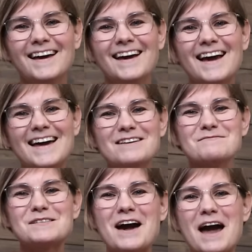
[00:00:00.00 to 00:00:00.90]
And I'm
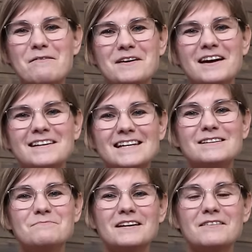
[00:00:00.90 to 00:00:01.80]
so happy I
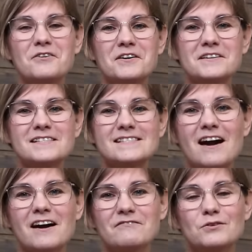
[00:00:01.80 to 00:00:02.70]
did, because
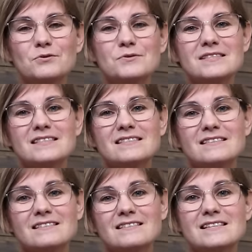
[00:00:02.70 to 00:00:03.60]
I've used
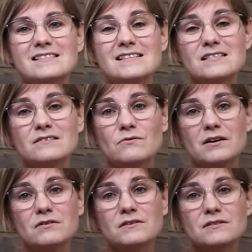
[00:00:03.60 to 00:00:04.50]
this
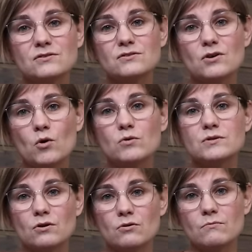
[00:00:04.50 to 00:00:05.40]
sweater so,
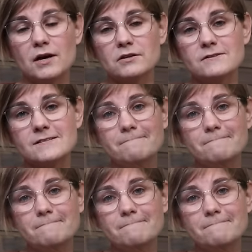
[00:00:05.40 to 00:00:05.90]
so much.